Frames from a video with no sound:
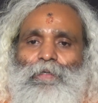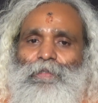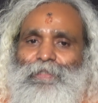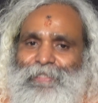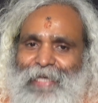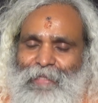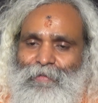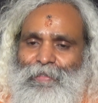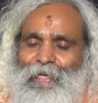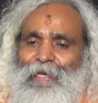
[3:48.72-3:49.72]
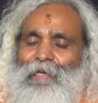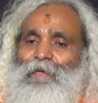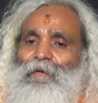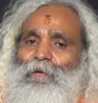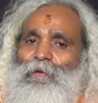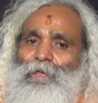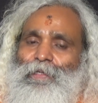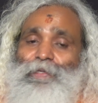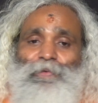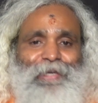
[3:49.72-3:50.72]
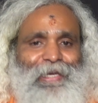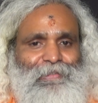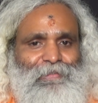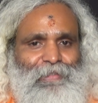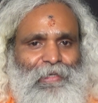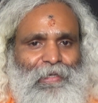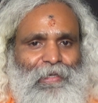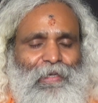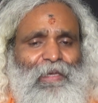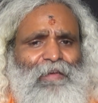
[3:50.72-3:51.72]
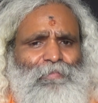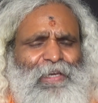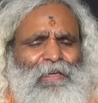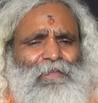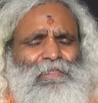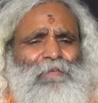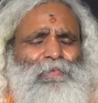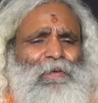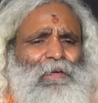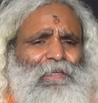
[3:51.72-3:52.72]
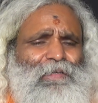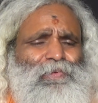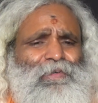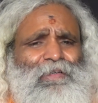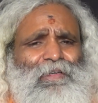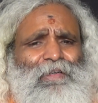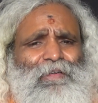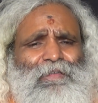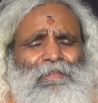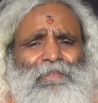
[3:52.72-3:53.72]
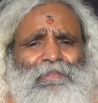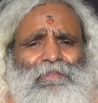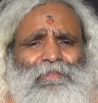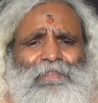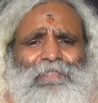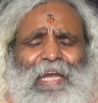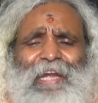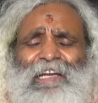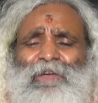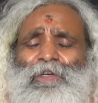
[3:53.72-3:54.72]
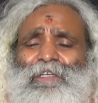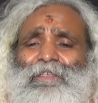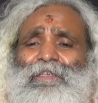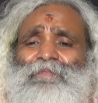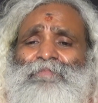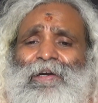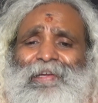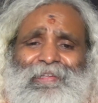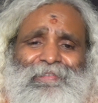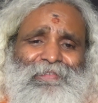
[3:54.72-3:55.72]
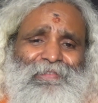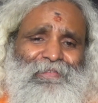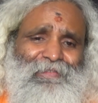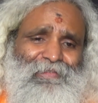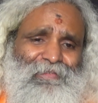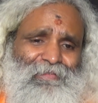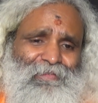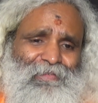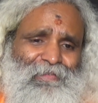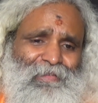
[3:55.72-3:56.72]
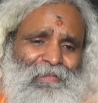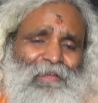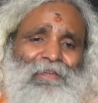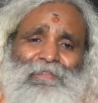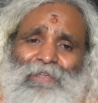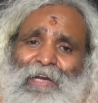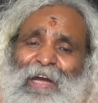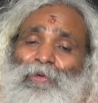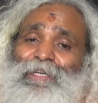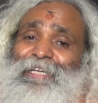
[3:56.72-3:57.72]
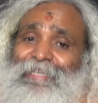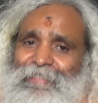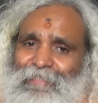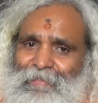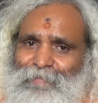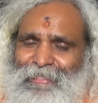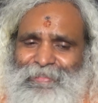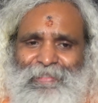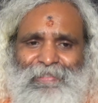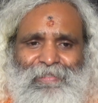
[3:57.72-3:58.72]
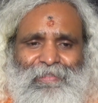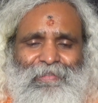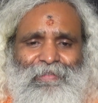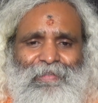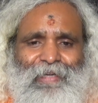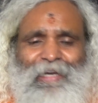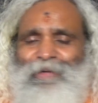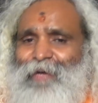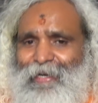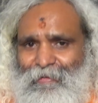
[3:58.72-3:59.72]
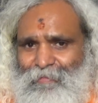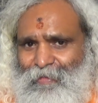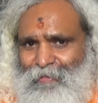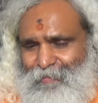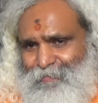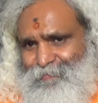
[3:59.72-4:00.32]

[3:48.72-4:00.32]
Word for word: sadhana or you can say because of lot of childhood turmoils, surrounding disturbances, and whatnot.